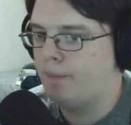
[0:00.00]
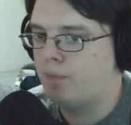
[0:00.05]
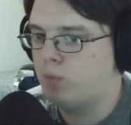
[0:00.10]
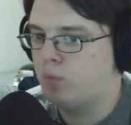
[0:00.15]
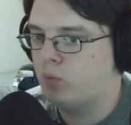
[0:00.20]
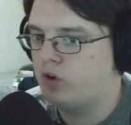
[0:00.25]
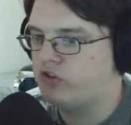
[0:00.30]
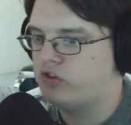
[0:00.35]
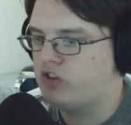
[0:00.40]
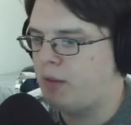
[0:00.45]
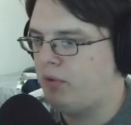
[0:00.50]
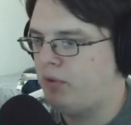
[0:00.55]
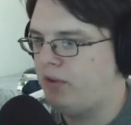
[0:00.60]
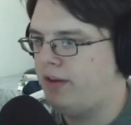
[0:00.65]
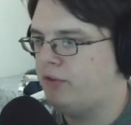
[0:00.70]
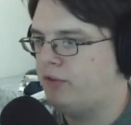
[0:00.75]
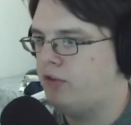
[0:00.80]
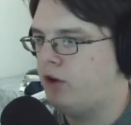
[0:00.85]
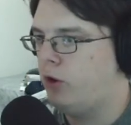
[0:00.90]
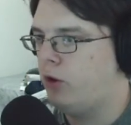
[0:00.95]
which I
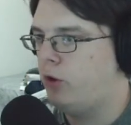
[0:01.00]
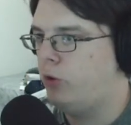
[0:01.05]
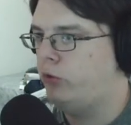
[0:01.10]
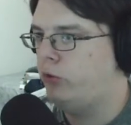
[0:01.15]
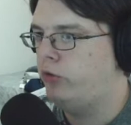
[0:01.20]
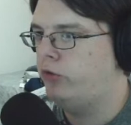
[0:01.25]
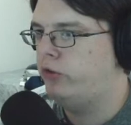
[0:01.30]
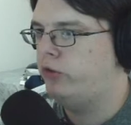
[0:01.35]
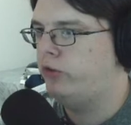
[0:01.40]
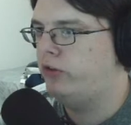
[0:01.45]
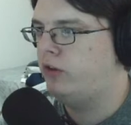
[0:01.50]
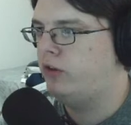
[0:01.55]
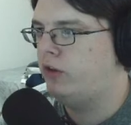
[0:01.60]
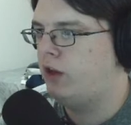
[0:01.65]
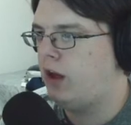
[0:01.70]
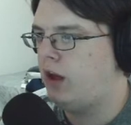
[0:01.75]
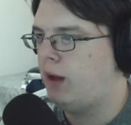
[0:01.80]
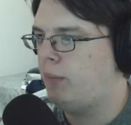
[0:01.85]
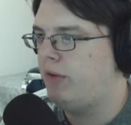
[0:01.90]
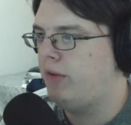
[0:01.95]
believe
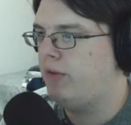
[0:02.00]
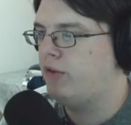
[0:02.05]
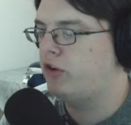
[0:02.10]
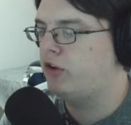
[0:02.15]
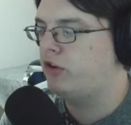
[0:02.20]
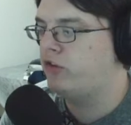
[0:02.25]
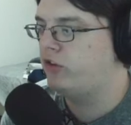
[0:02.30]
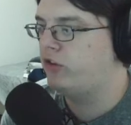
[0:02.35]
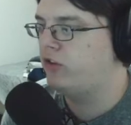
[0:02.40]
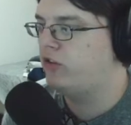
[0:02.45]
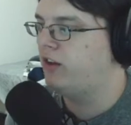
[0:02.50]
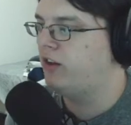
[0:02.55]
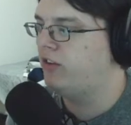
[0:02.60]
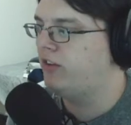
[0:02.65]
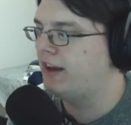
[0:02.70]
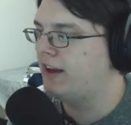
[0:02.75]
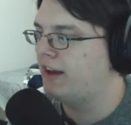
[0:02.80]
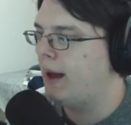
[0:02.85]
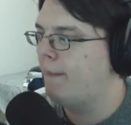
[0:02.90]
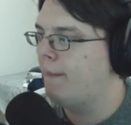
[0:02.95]
there are a
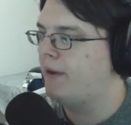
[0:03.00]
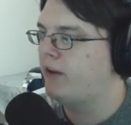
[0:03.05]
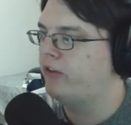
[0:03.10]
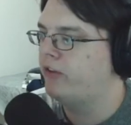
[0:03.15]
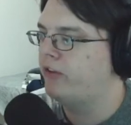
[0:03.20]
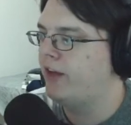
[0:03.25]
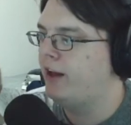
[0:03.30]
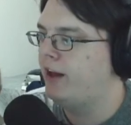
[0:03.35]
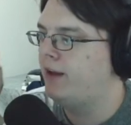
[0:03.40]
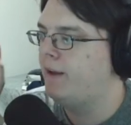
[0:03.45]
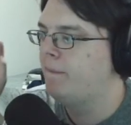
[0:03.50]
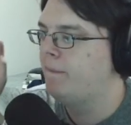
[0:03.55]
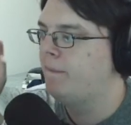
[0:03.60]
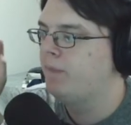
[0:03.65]
set of comics that